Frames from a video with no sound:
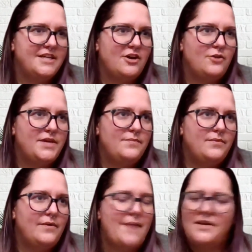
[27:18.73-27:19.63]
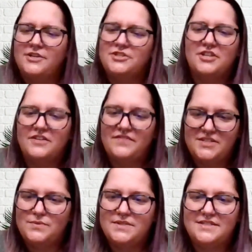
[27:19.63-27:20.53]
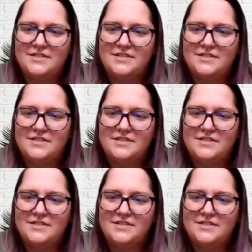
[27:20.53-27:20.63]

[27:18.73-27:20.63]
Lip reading: tell people I'm not sure if this was